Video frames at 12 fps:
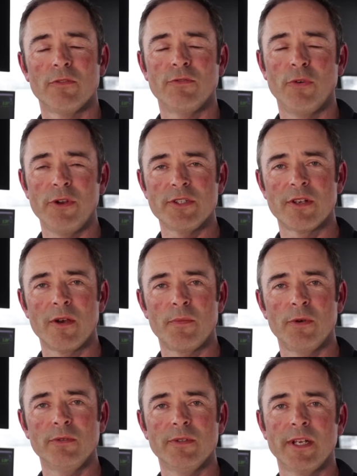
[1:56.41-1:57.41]
For
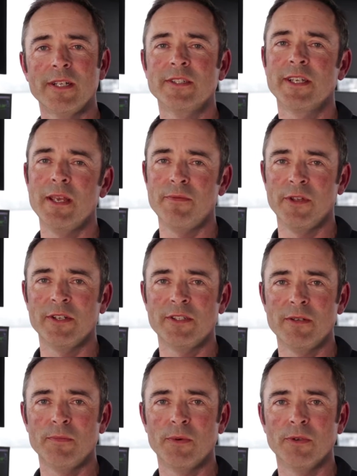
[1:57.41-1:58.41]
example, and to keep things
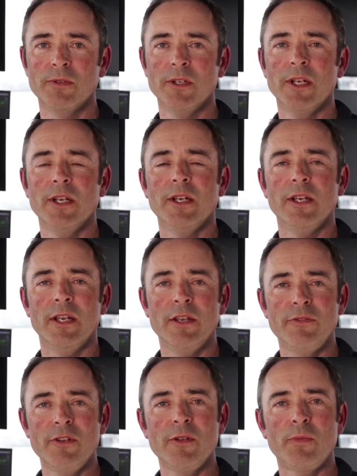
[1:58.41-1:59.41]
simple,
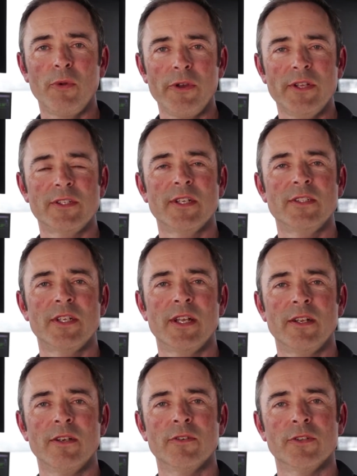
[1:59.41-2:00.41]
if you deploy this
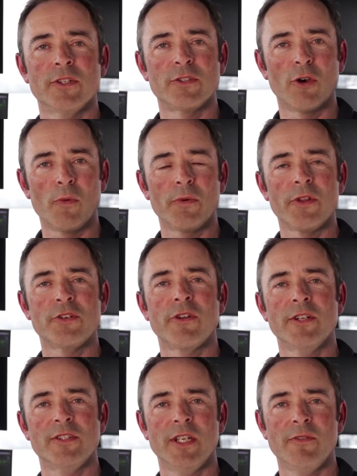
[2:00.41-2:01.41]
antenna on the top of the
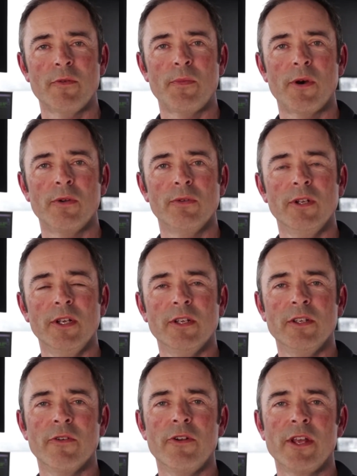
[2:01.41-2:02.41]
transceiver pole,
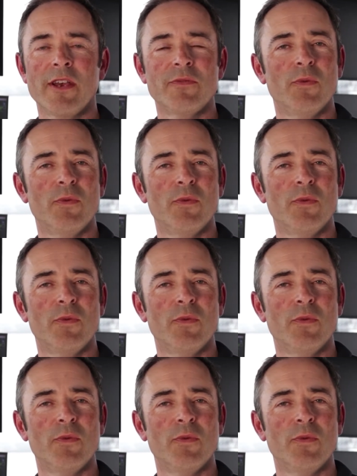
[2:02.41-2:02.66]
you only have